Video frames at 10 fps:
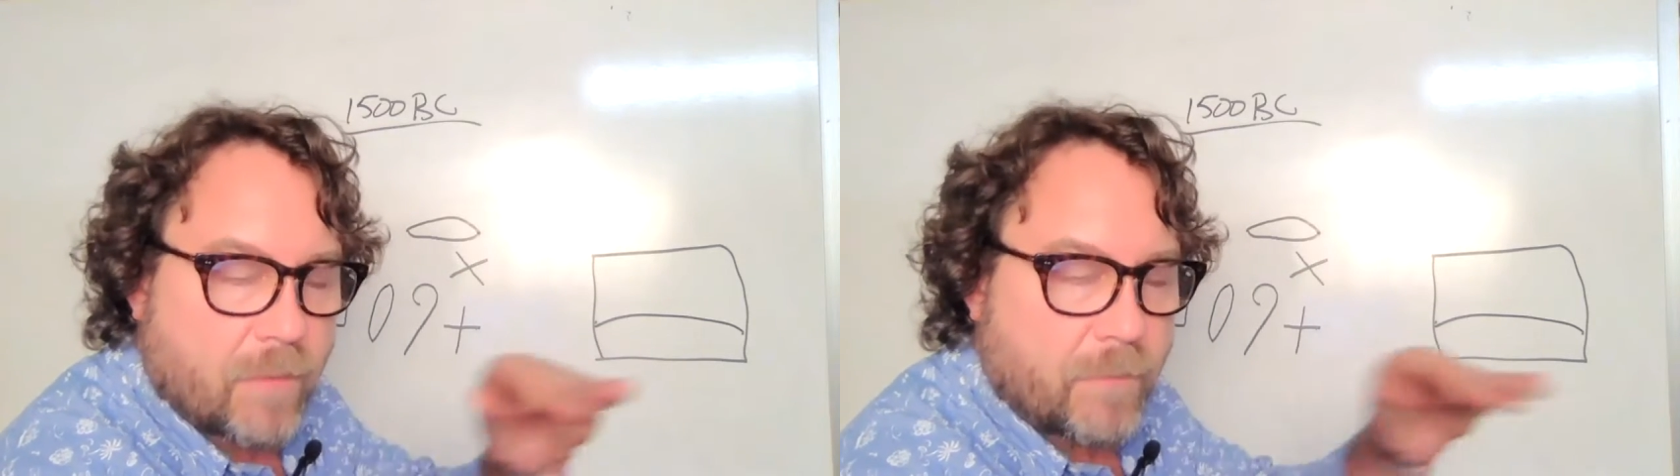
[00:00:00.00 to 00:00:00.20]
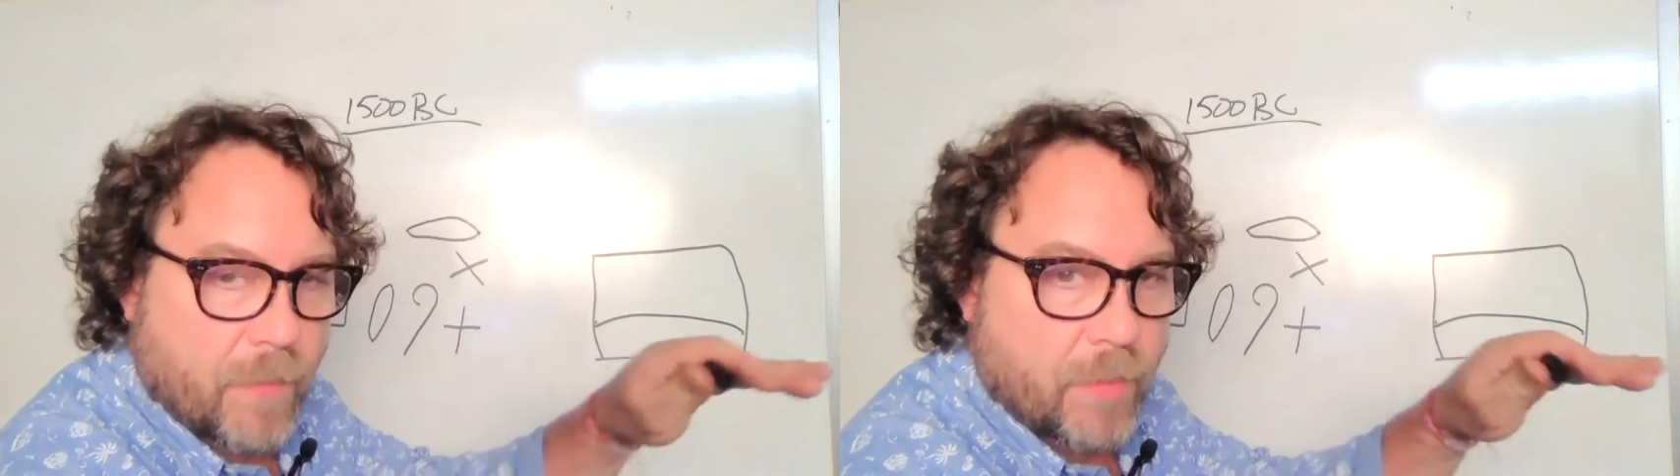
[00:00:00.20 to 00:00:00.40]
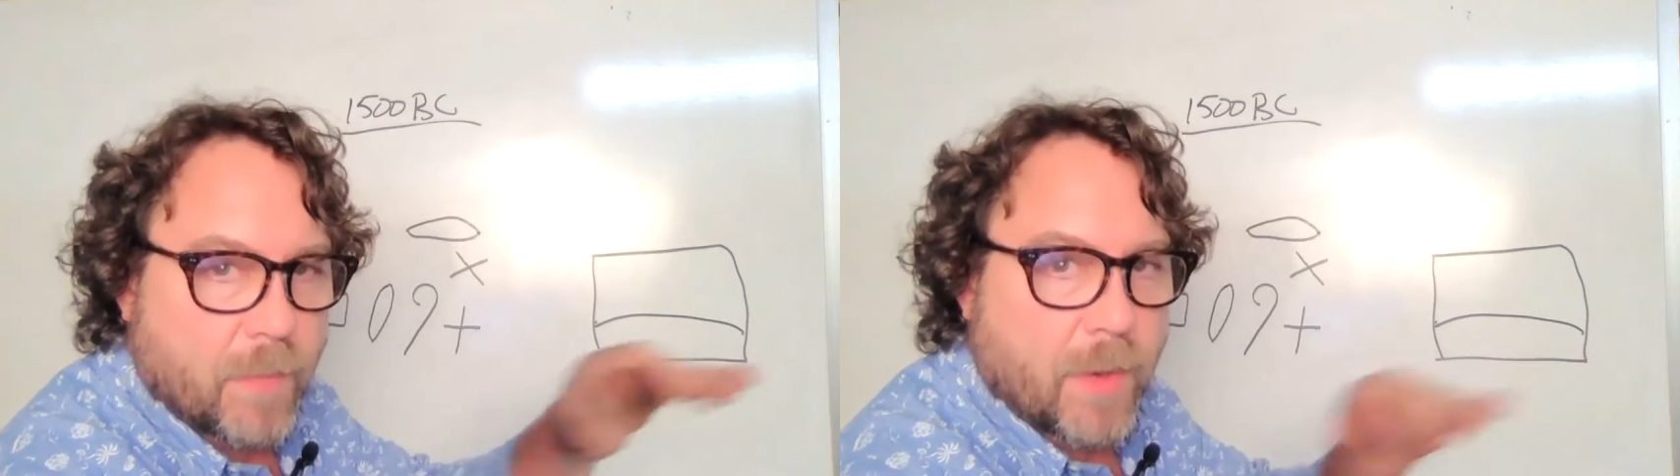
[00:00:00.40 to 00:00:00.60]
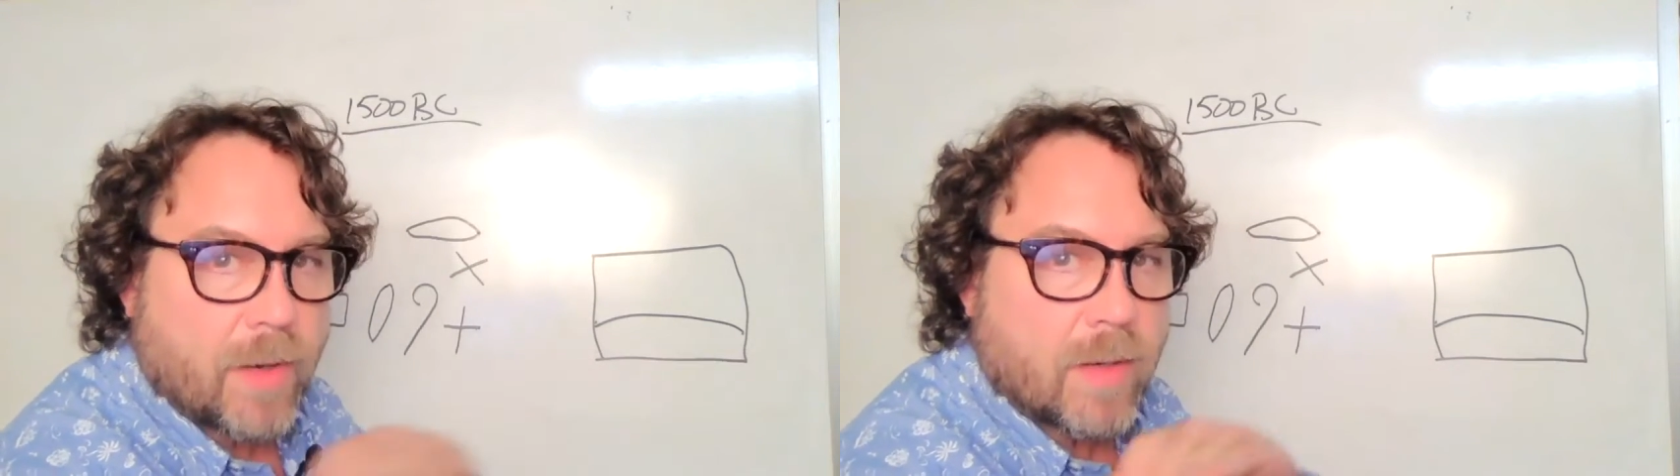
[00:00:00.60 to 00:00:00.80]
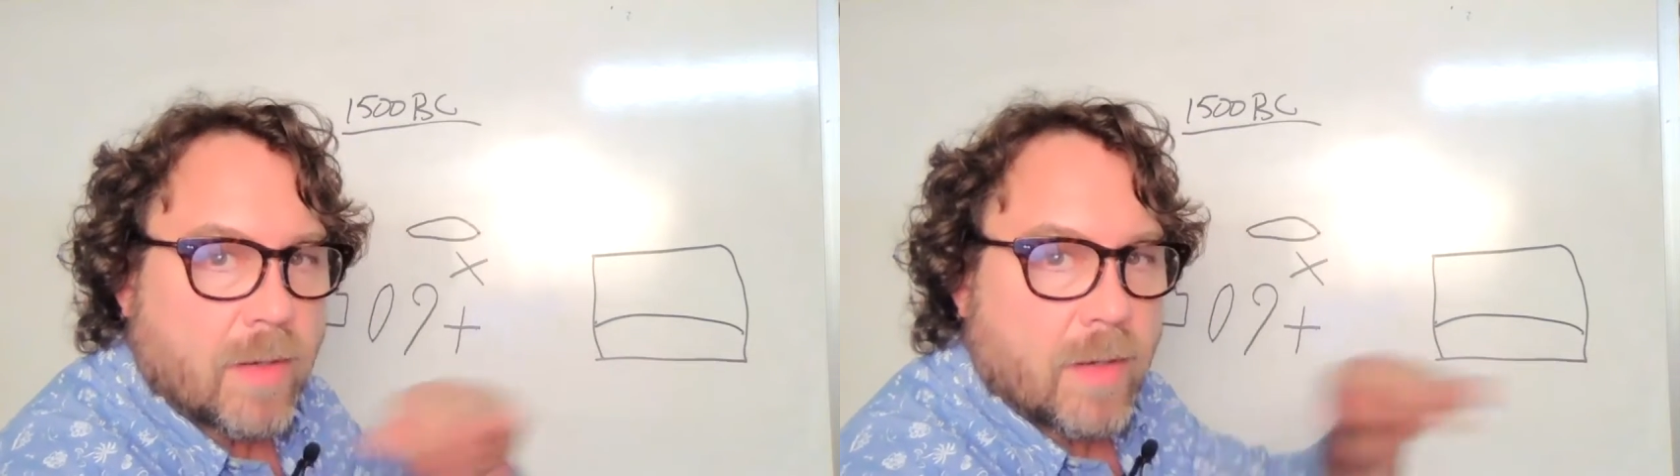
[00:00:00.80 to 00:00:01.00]
firma
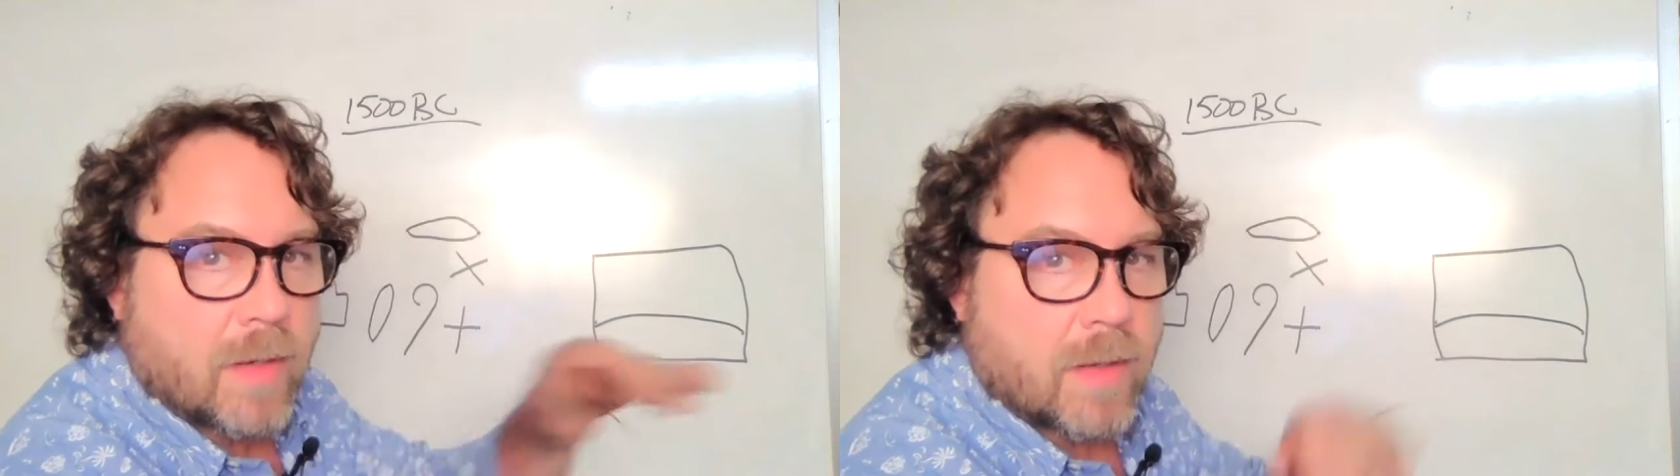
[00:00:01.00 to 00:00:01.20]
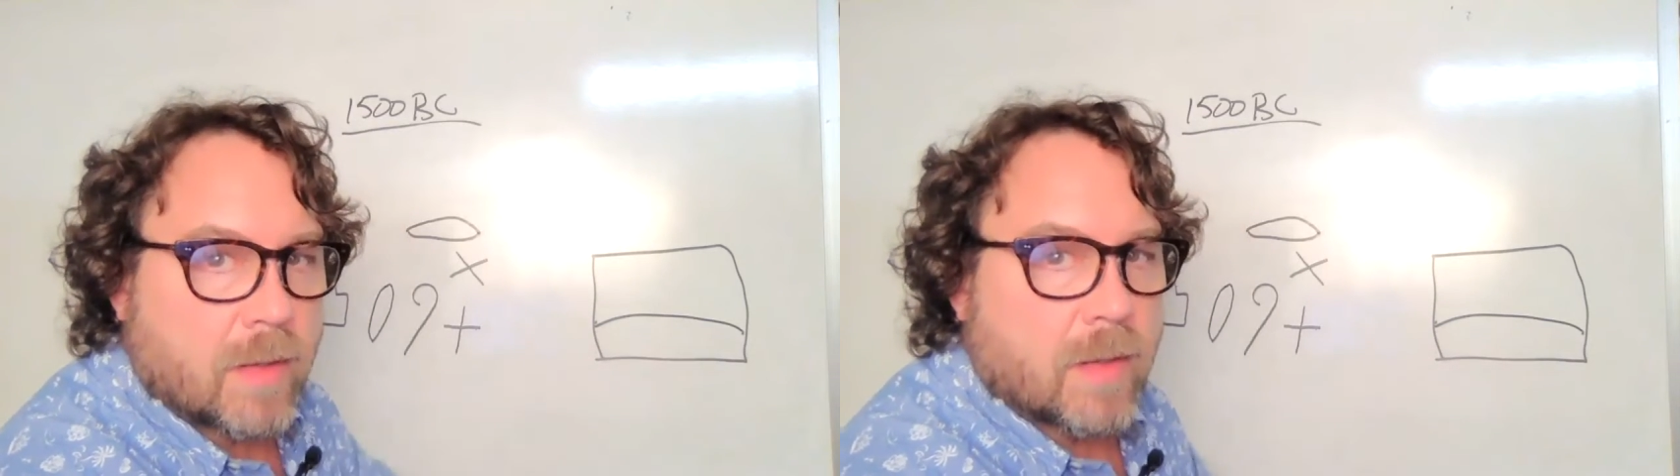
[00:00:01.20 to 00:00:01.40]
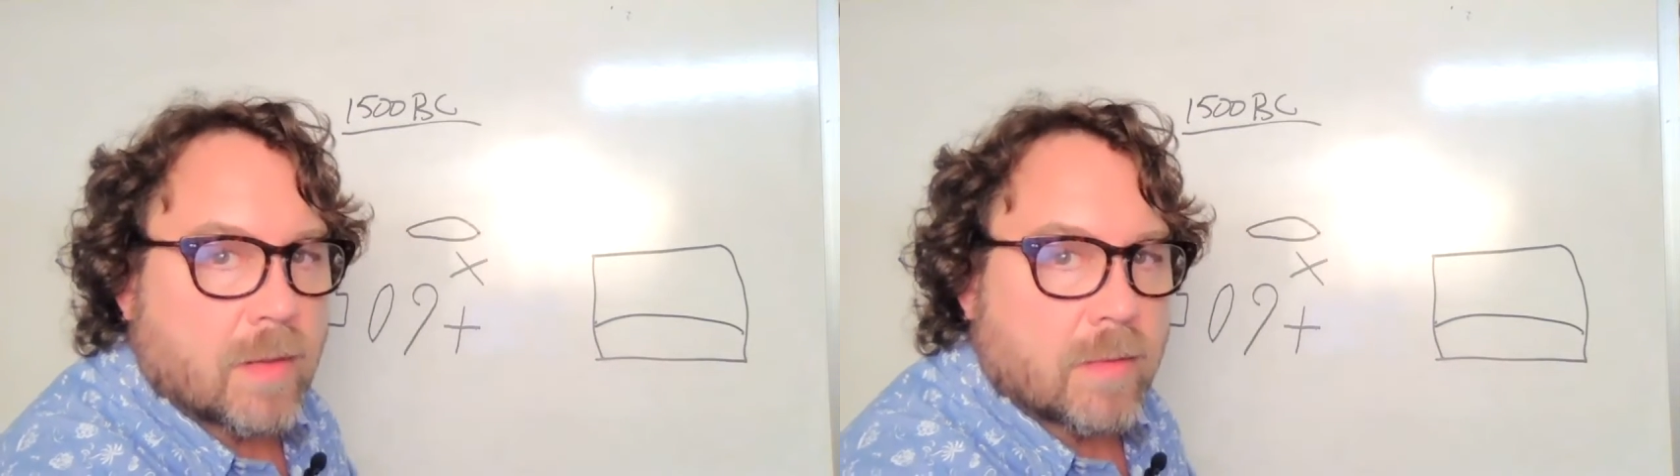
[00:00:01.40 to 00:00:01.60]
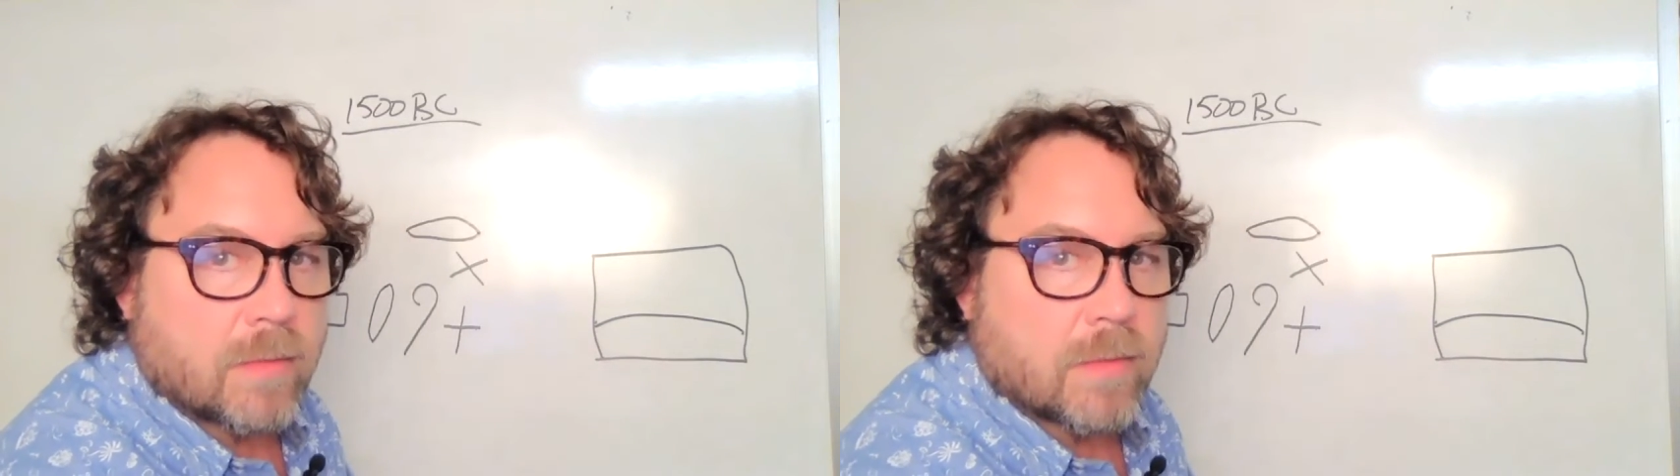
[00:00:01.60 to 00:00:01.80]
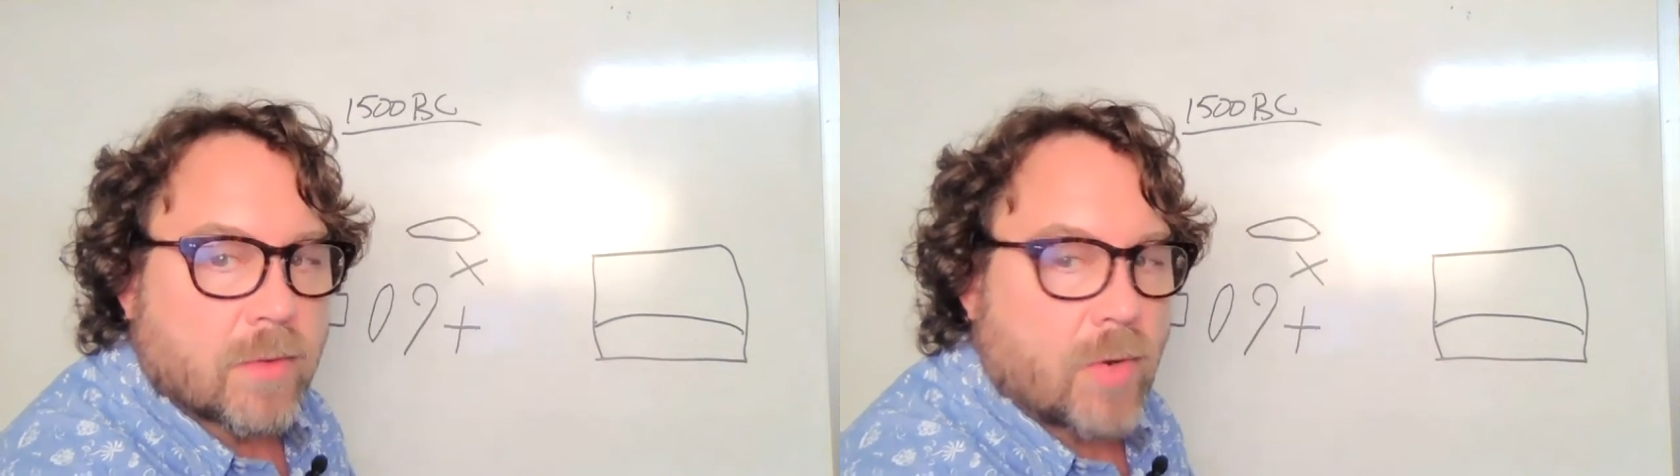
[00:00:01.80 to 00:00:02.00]

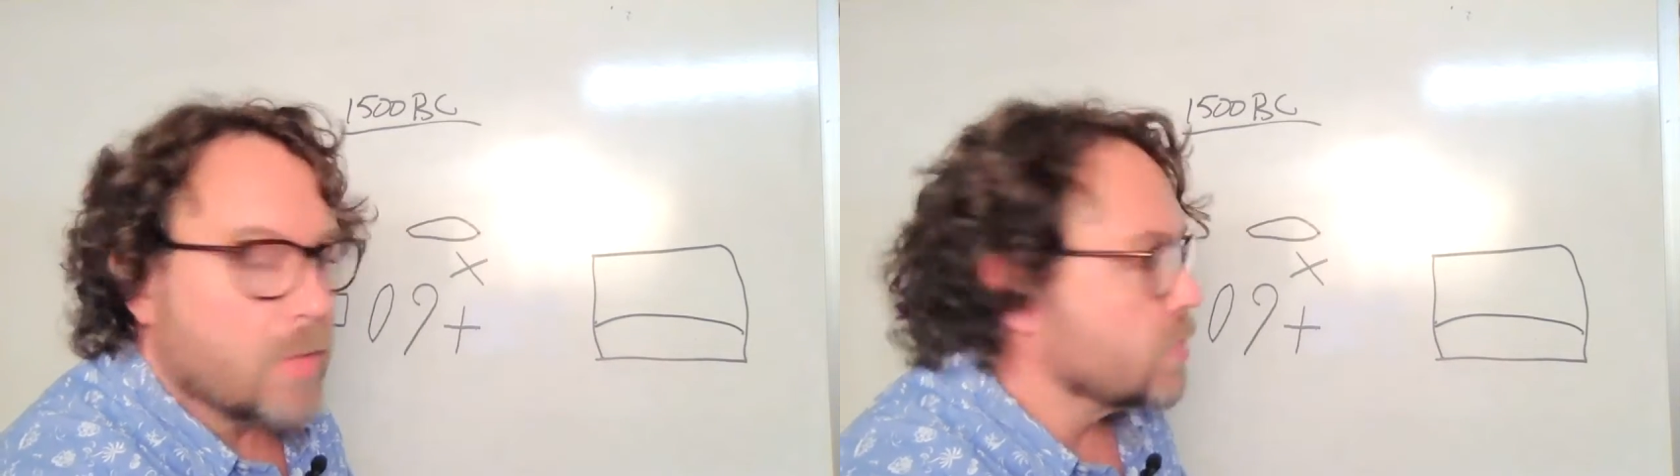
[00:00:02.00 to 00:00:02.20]
ground